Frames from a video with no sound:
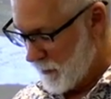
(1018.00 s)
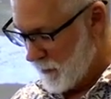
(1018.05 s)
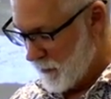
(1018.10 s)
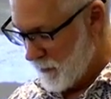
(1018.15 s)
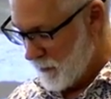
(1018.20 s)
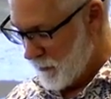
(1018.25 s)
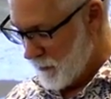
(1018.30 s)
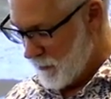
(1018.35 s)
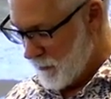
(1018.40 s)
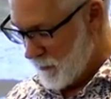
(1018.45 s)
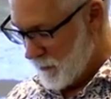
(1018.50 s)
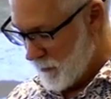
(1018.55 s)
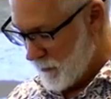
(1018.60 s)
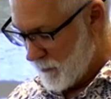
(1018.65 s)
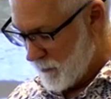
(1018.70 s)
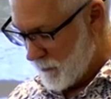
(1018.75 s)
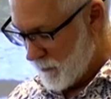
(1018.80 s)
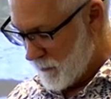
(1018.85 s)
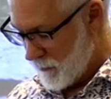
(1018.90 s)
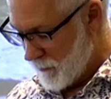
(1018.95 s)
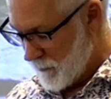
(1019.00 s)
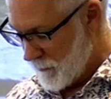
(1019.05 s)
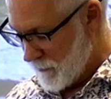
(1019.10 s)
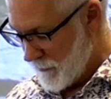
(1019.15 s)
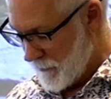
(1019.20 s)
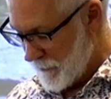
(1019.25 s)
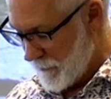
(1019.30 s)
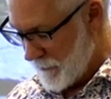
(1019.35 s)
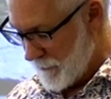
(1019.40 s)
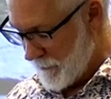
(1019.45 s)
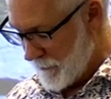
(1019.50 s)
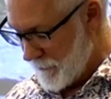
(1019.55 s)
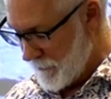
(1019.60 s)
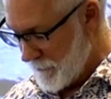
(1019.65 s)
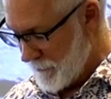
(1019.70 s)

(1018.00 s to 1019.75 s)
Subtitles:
Nobody speaks.